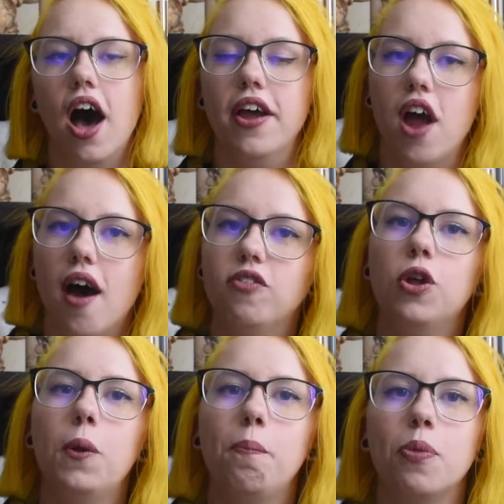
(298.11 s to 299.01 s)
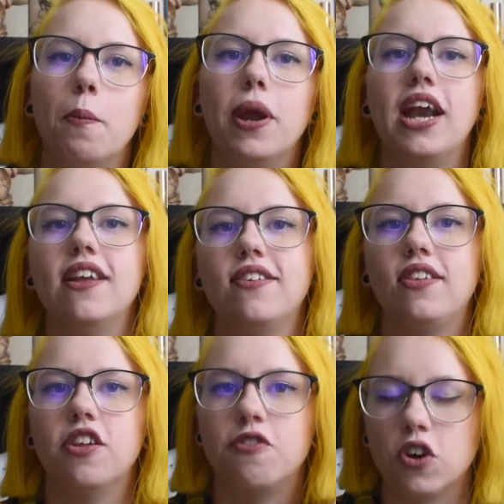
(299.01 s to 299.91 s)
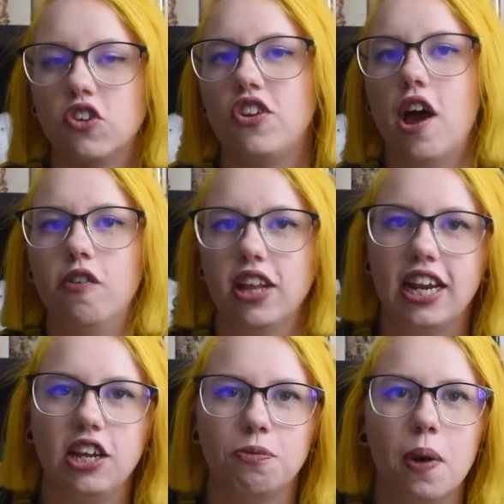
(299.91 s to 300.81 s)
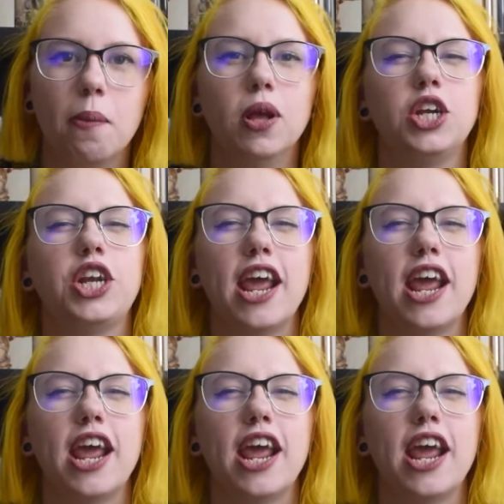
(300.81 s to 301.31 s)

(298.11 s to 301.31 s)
a novel, but it is the first novel that he's published,